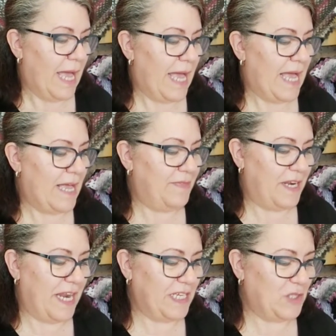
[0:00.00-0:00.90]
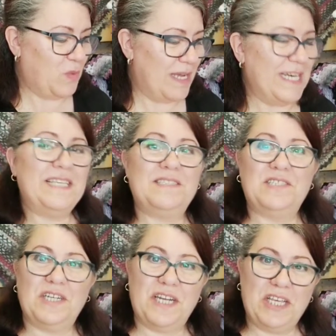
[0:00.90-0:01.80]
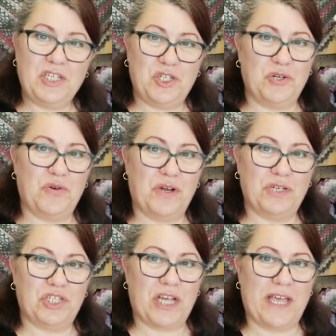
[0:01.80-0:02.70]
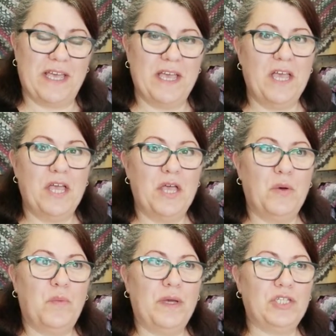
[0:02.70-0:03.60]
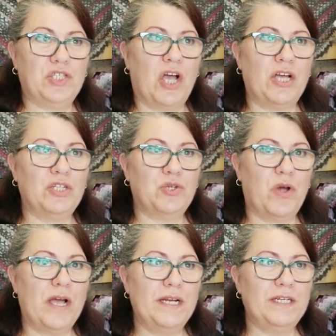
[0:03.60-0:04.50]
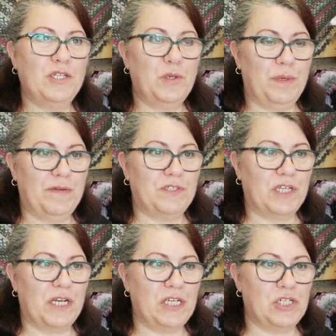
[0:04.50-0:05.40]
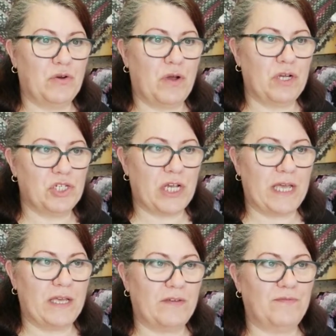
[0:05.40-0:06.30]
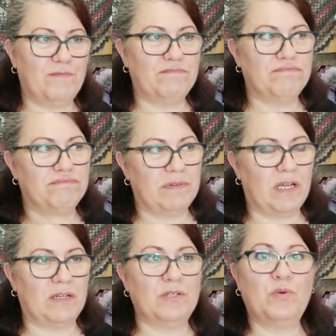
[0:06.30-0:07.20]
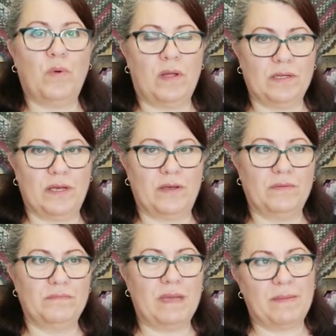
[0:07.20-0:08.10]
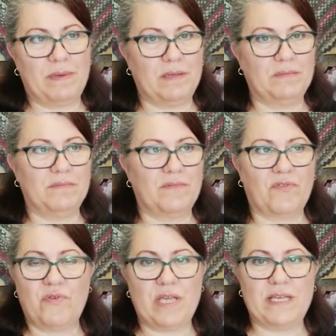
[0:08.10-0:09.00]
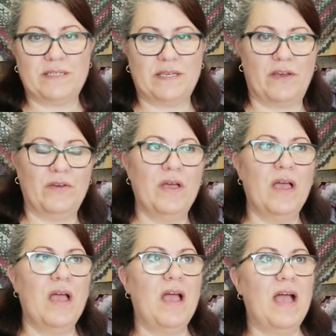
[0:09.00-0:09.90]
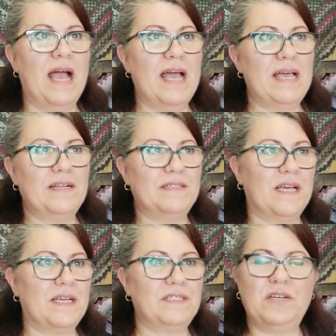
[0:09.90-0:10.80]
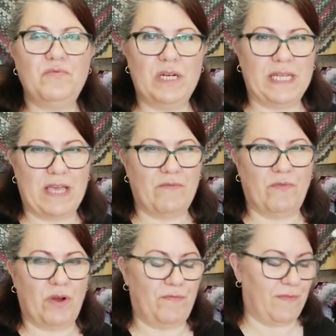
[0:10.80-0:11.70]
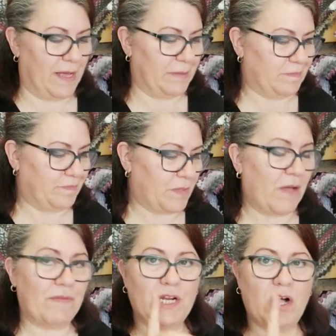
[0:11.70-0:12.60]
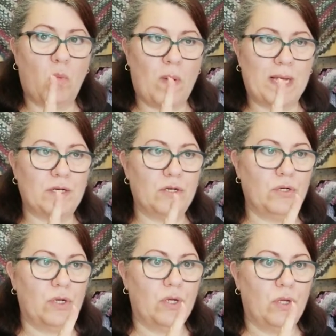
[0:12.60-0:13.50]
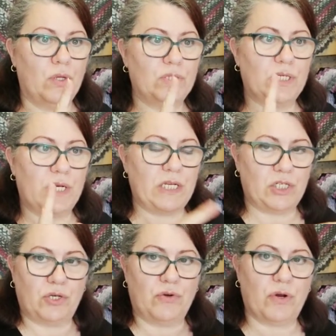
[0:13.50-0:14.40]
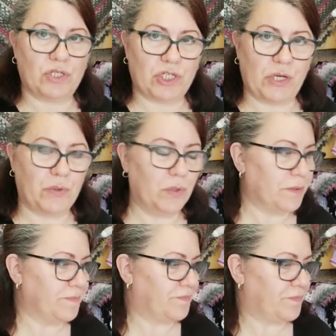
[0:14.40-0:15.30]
The next one is Tunisian crochet, which I tried a little bit of Tunisian crochet a little while ago, maybe 3 years ago, and didn't really get very far. I've only got one Tunisian crochet hook,